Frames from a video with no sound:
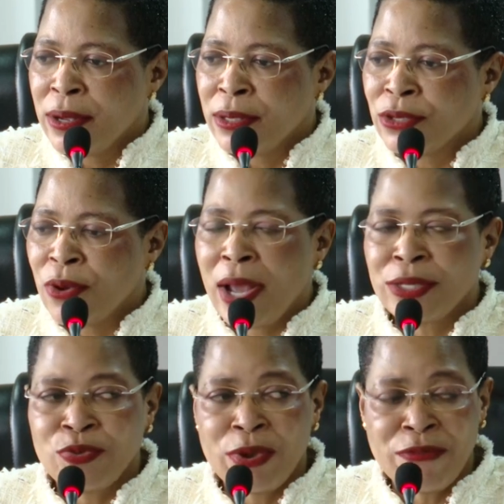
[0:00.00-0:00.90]
So
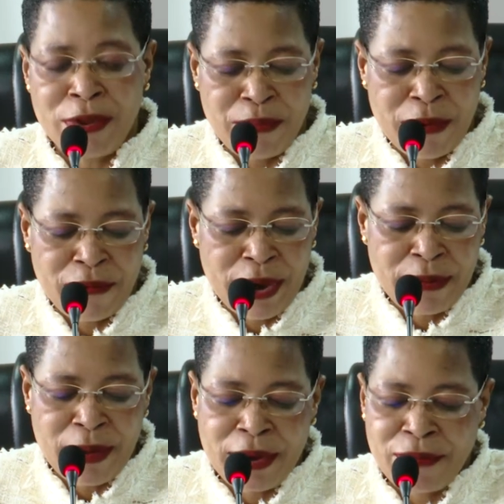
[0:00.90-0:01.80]
as we even provide
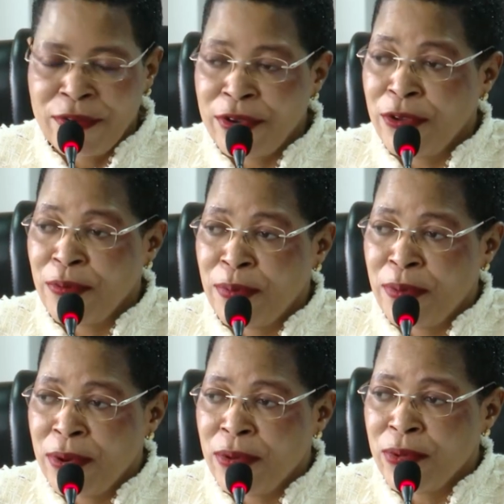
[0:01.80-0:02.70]
money for you
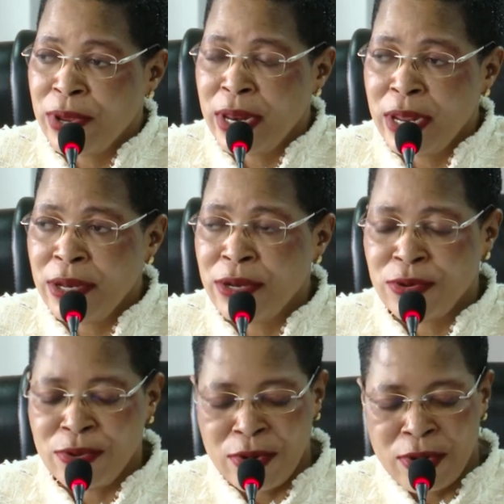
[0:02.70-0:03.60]
people, we need to
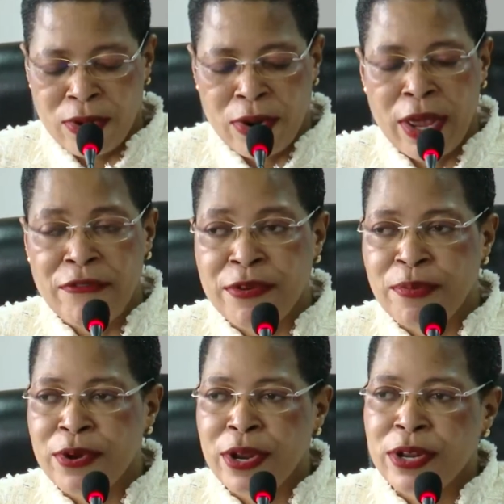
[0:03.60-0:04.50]
know,
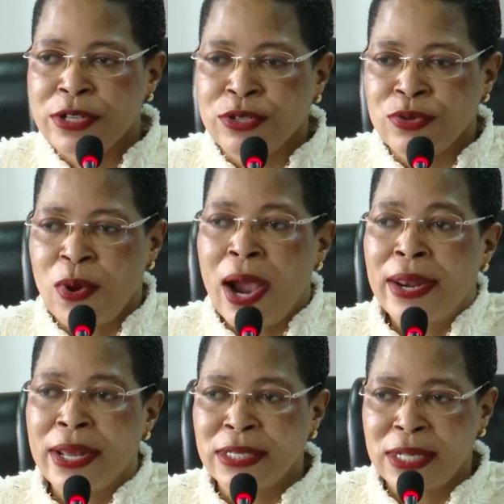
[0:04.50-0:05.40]
everybody needs to
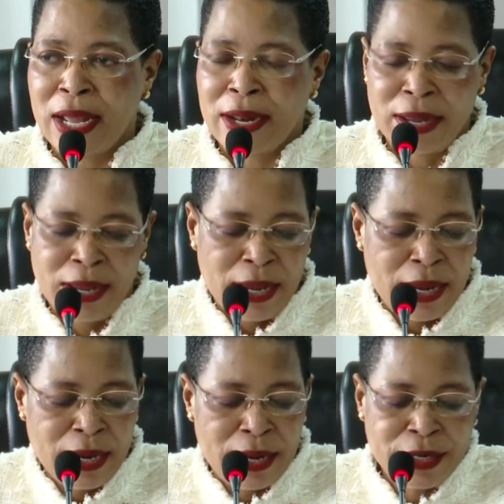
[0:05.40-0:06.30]
understand
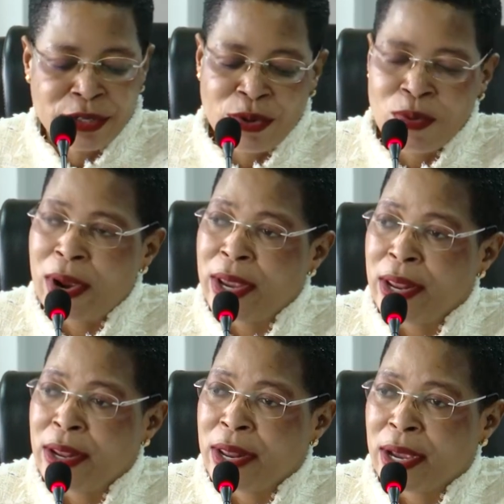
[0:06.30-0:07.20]
the reason
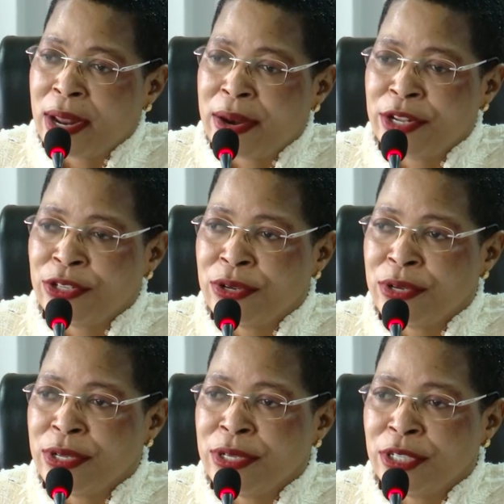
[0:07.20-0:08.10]
why
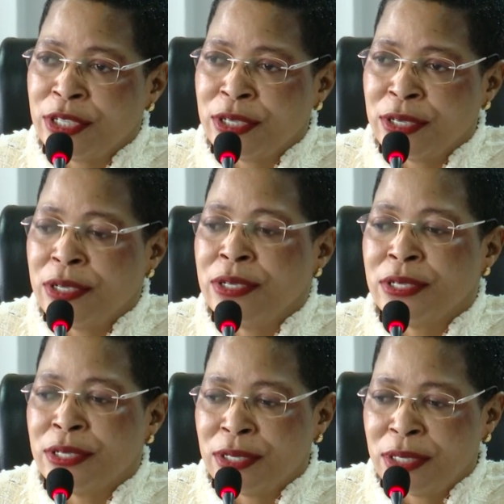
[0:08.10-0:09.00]
declaration
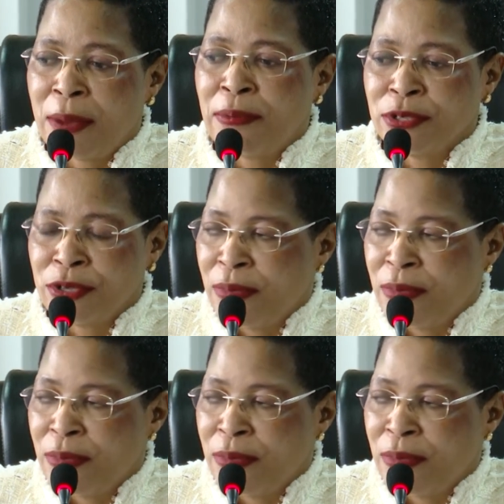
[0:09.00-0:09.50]
is supposed to